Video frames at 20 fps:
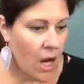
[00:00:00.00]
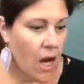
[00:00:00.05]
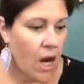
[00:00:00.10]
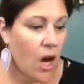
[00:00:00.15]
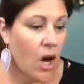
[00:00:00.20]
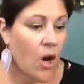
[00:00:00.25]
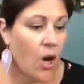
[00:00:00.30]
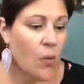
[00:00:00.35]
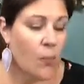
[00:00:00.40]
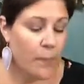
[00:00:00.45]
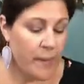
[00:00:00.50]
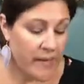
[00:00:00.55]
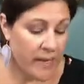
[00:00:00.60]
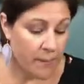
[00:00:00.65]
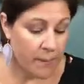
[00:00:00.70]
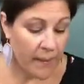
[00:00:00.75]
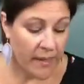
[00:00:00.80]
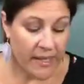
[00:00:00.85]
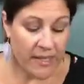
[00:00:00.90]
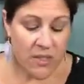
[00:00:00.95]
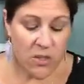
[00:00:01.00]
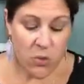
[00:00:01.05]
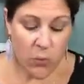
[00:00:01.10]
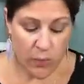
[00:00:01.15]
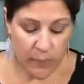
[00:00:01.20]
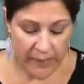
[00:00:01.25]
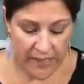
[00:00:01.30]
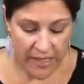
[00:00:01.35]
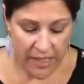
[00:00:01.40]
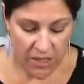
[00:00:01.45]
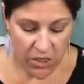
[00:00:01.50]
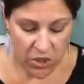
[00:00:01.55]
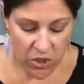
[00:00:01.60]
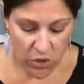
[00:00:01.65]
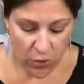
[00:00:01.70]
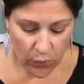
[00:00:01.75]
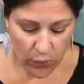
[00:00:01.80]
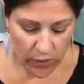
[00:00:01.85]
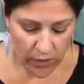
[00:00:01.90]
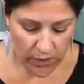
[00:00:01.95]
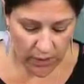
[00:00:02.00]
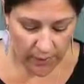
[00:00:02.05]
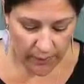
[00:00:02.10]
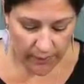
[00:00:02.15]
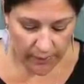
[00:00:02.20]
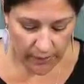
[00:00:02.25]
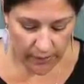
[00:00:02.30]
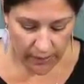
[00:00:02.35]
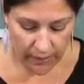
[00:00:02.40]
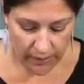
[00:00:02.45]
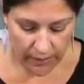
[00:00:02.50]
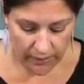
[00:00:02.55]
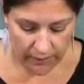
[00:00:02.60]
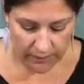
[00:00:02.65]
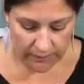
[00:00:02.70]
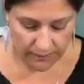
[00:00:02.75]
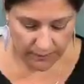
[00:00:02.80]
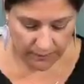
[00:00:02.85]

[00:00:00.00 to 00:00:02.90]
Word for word: Oh, big buttons would be adorable.